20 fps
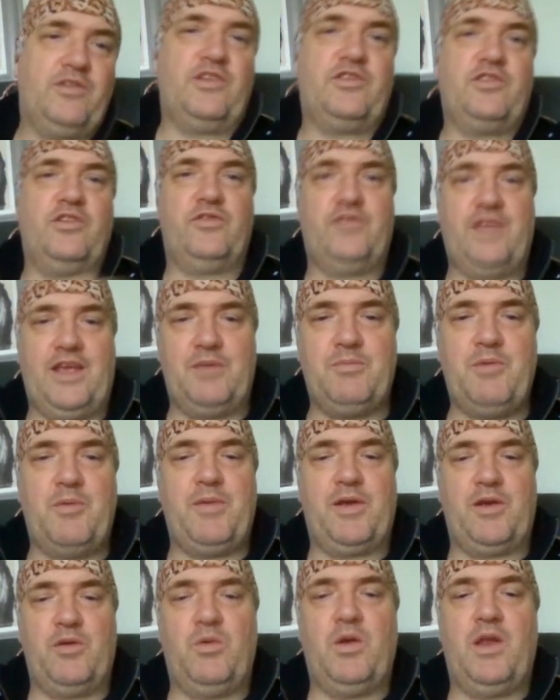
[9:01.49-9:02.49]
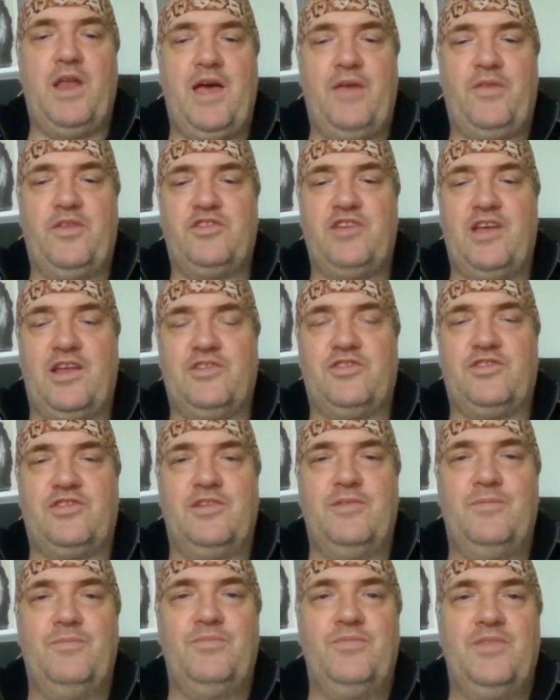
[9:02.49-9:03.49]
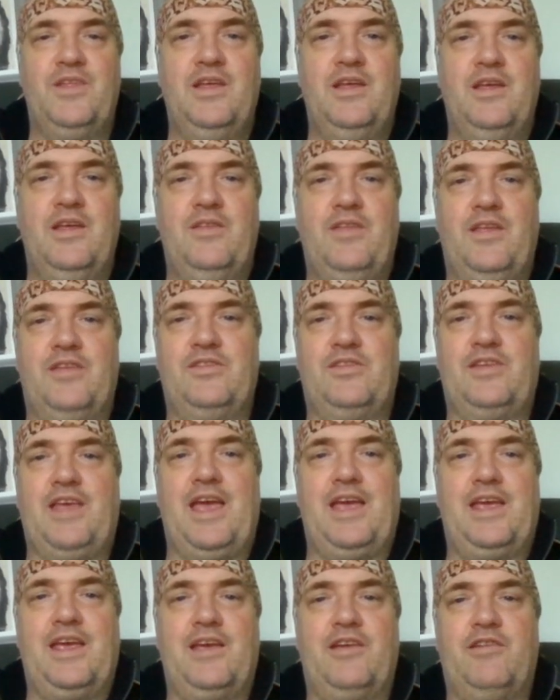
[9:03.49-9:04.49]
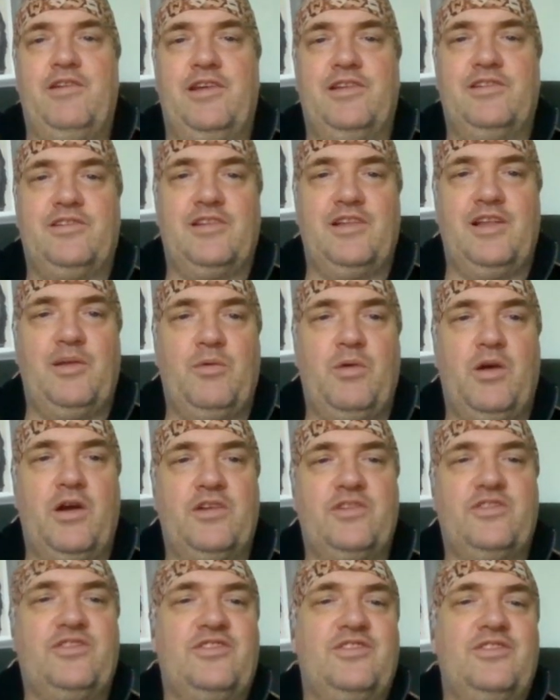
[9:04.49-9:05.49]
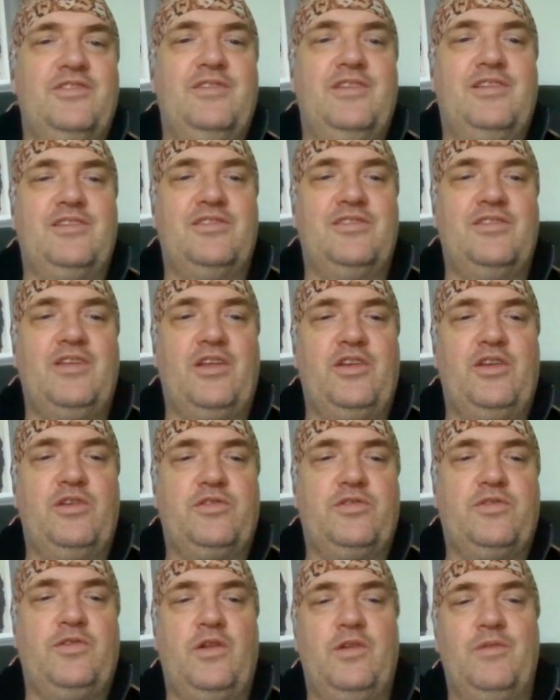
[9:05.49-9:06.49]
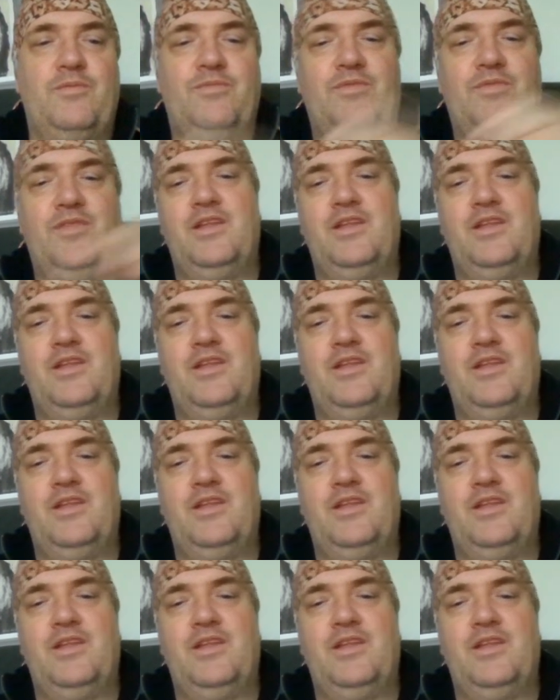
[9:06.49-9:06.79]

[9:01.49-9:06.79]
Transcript: I should have taken my bingo while I had the chance. This is getting increasingly worse. This is not useful.